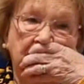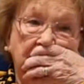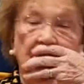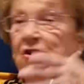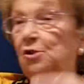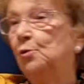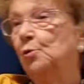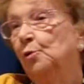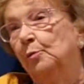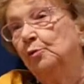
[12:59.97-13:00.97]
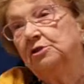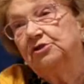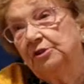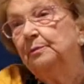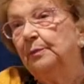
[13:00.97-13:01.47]
No, the most
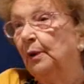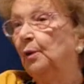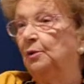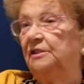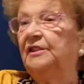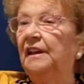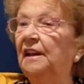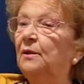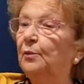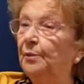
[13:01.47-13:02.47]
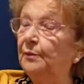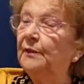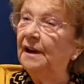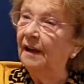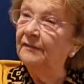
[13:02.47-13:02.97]
important thing that
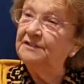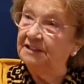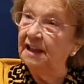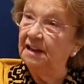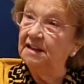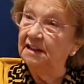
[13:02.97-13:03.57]
I've said